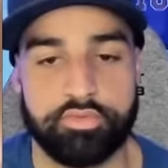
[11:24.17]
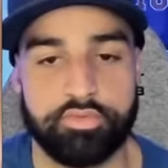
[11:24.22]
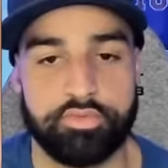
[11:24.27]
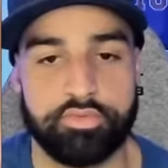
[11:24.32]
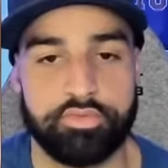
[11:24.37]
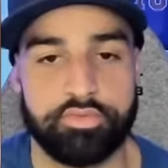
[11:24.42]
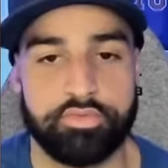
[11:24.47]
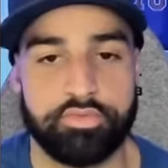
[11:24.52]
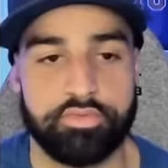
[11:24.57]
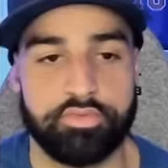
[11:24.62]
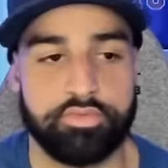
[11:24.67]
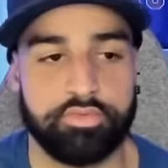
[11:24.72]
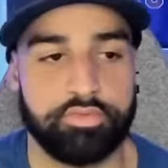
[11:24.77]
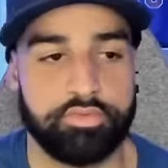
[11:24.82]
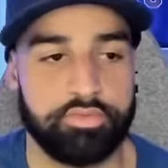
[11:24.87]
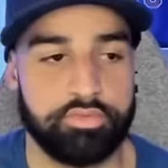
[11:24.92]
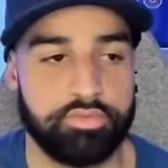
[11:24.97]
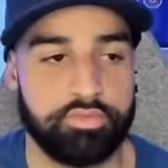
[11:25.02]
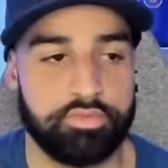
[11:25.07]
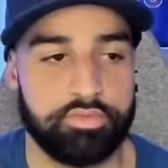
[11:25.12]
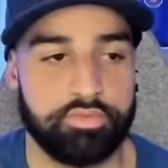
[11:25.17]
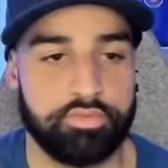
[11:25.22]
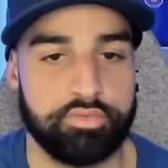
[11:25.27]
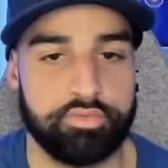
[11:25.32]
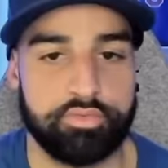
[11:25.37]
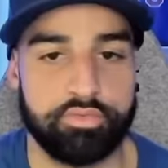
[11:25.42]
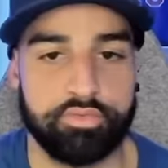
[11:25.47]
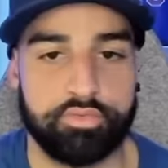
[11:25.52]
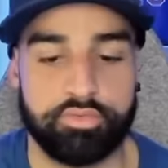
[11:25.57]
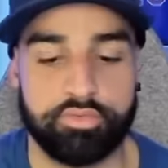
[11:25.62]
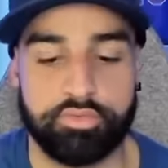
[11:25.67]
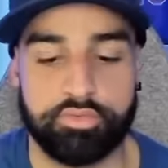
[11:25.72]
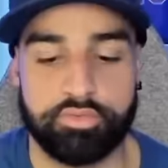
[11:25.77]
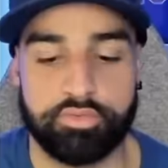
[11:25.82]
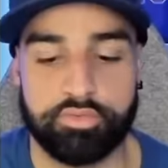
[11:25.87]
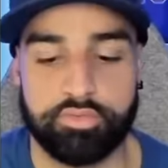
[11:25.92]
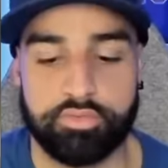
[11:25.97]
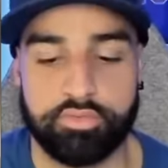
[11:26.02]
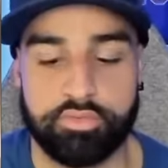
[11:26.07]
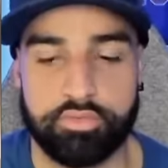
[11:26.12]

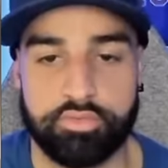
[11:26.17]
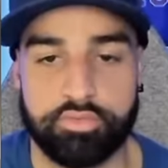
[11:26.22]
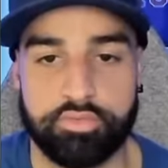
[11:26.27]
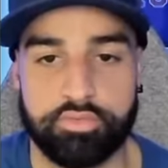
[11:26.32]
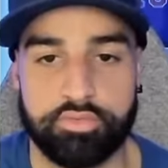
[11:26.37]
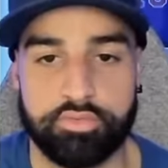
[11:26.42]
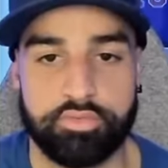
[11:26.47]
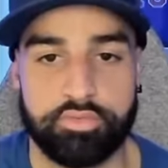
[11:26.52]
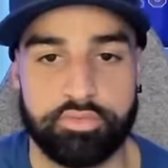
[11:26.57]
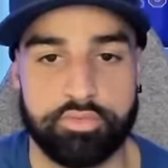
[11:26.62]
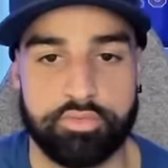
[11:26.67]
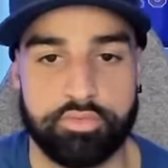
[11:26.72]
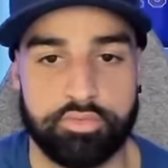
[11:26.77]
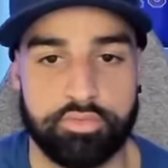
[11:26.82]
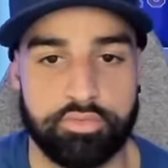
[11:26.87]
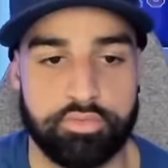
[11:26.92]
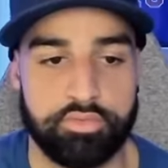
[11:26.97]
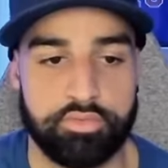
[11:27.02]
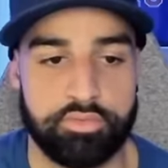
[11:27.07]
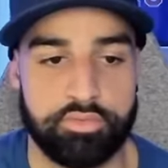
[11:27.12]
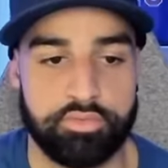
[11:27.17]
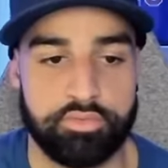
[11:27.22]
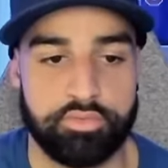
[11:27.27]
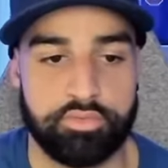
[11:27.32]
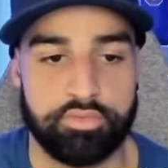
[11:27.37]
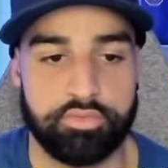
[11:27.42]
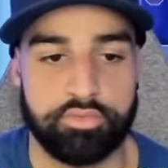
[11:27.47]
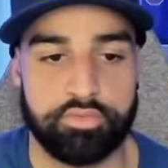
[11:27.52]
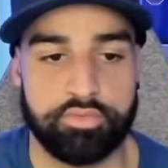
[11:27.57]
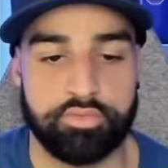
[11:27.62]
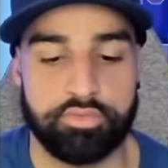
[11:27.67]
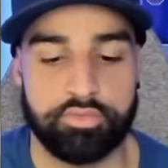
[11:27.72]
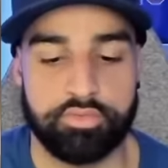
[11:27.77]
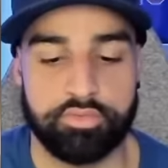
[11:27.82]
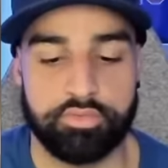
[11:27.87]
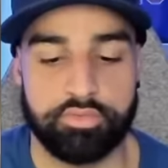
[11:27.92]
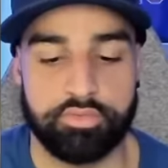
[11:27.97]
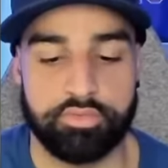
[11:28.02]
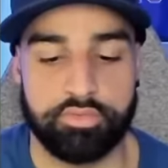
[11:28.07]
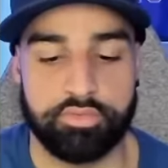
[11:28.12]

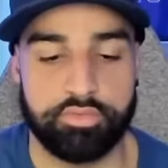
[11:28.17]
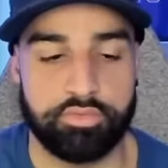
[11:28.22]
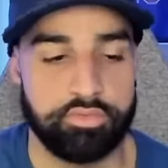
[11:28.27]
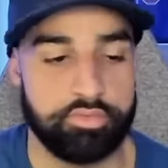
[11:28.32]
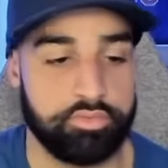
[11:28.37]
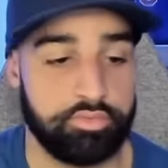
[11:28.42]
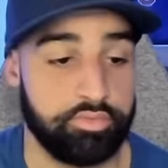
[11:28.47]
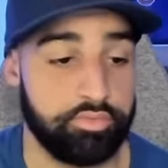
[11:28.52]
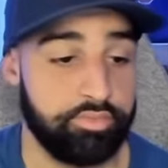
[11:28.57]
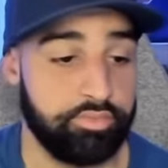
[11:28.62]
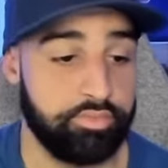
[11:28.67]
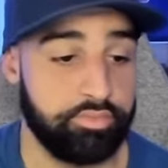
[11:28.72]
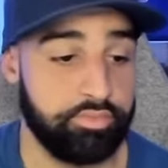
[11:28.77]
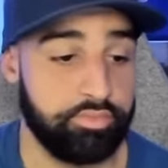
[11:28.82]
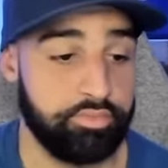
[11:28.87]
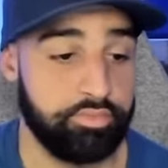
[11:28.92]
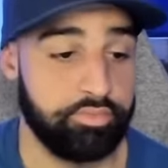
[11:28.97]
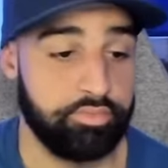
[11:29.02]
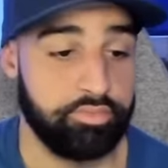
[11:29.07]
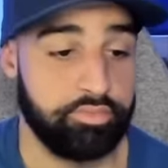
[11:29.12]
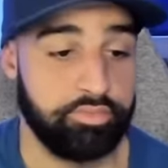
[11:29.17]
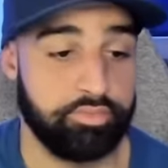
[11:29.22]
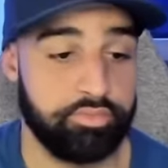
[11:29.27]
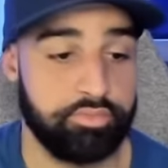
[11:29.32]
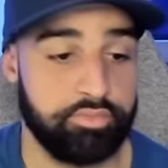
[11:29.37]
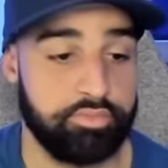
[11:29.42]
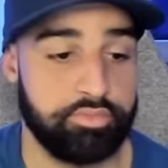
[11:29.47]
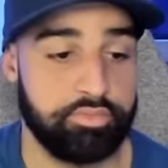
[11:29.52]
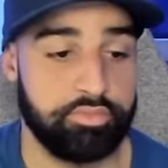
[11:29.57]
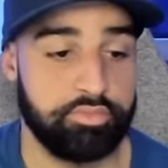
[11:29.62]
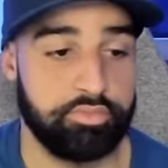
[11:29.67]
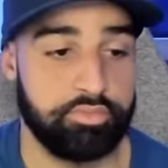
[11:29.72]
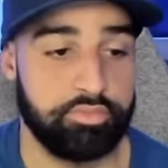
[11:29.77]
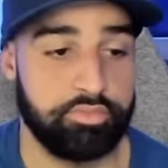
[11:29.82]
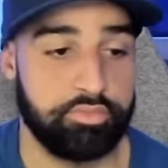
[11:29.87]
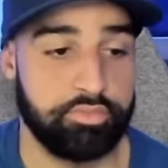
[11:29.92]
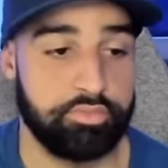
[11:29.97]
(not speaking)